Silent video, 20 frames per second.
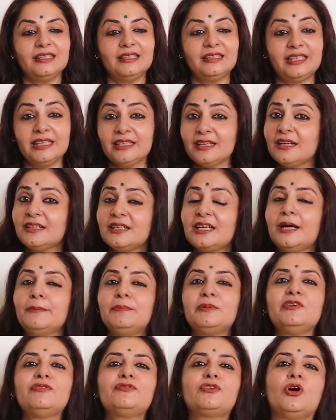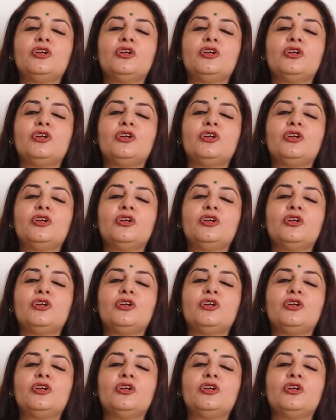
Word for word: There are a couple of